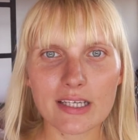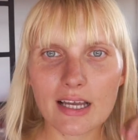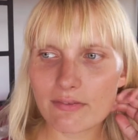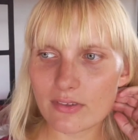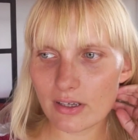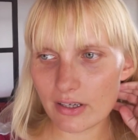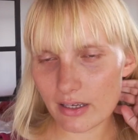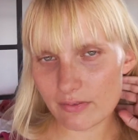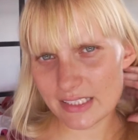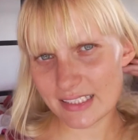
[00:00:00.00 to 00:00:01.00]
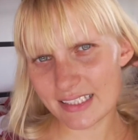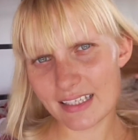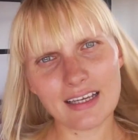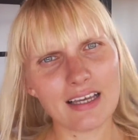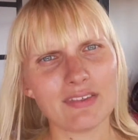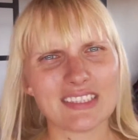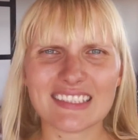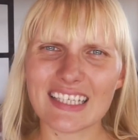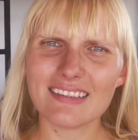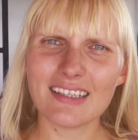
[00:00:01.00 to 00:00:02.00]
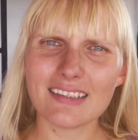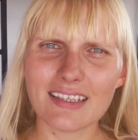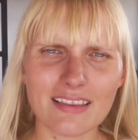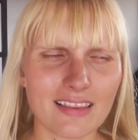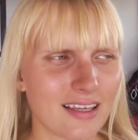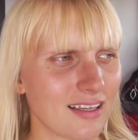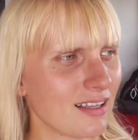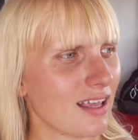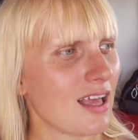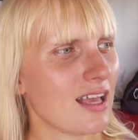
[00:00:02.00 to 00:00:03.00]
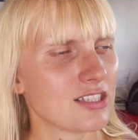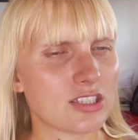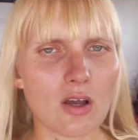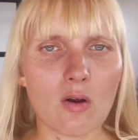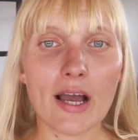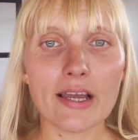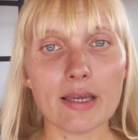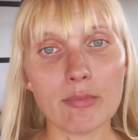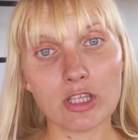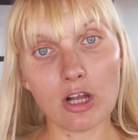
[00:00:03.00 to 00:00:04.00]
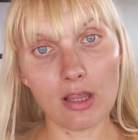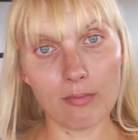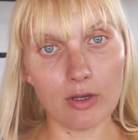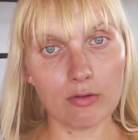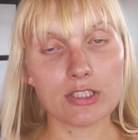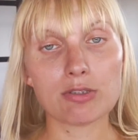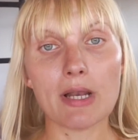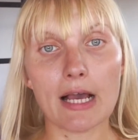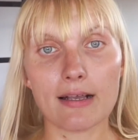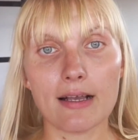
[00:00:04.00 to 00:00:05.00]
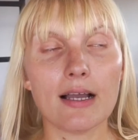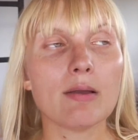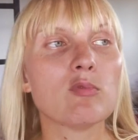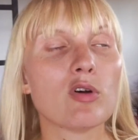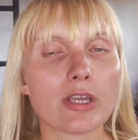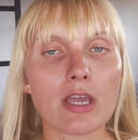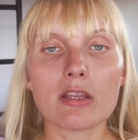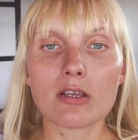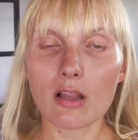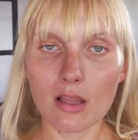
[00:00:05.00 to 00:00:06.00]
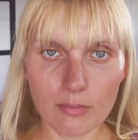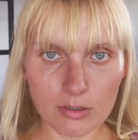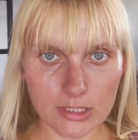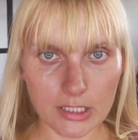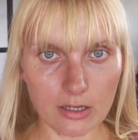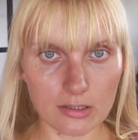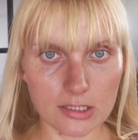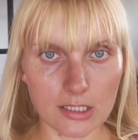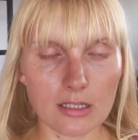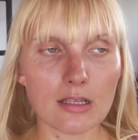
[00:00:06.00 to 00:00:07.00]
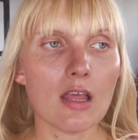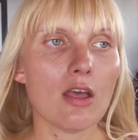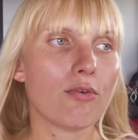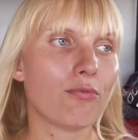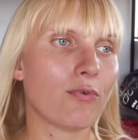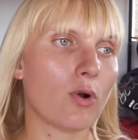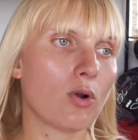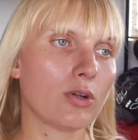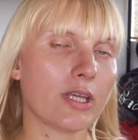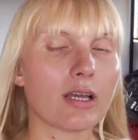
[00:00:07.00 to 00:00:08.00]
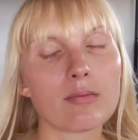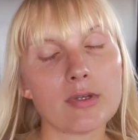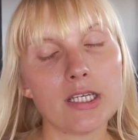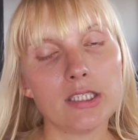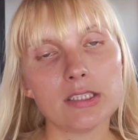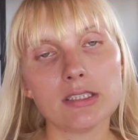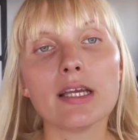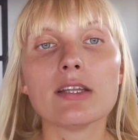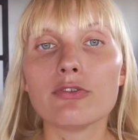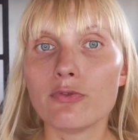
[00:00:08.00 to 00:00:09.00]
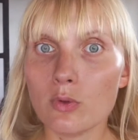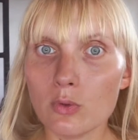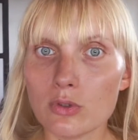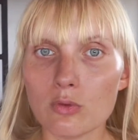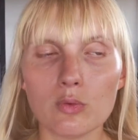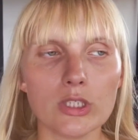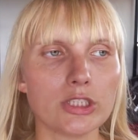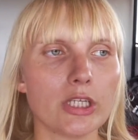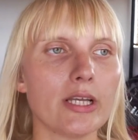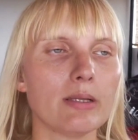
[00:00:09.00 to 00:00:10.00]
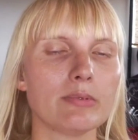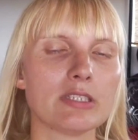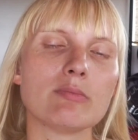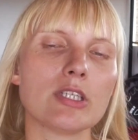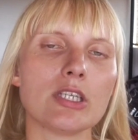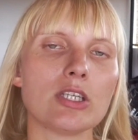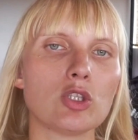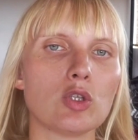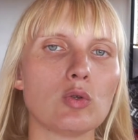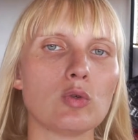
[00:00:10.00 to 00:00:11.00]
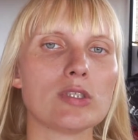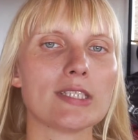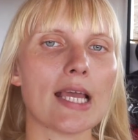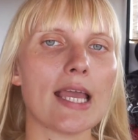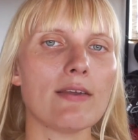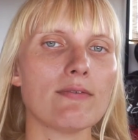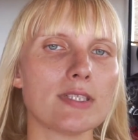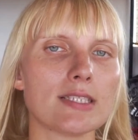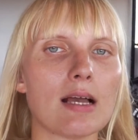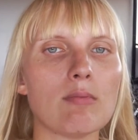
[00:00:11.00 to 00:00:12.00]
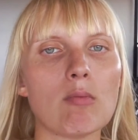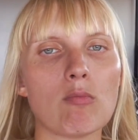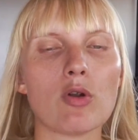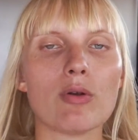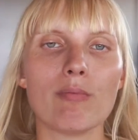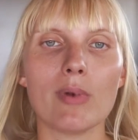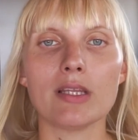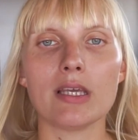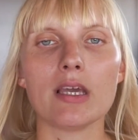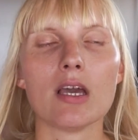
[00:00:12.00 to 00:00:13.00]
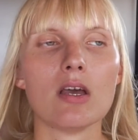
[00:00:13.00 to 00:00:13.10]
I haven't said that, I think. So I am in Colombo, in Sri Lanka. I'm working in Colombo City Hostel for the accommodation and food, which helps me to save some more money